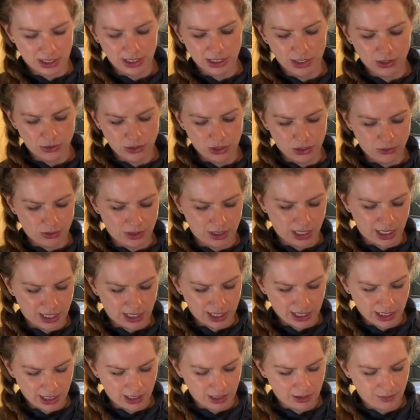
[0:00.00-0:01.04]
This goes to a
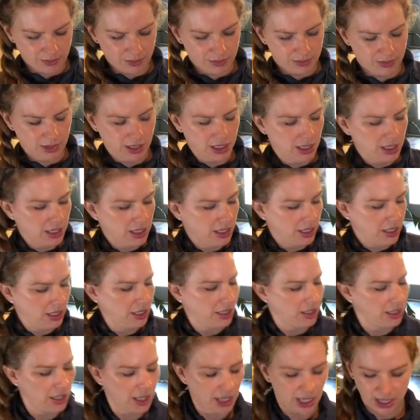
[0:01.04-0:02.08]
Yeti cup.
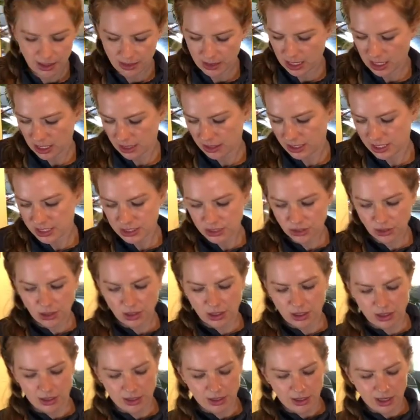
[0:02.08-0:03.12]
And then these
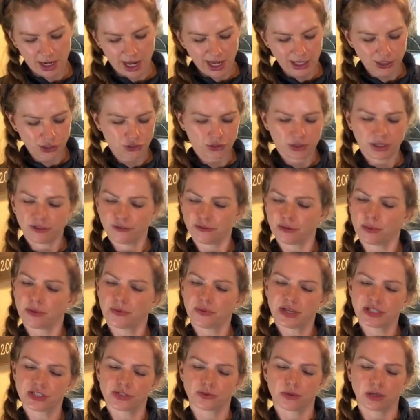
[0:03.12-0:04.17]
are actually from a
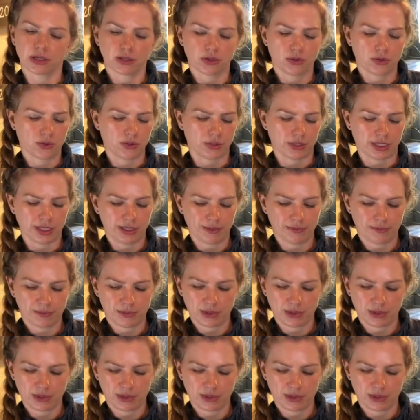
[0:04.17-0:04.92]
restaurant locally.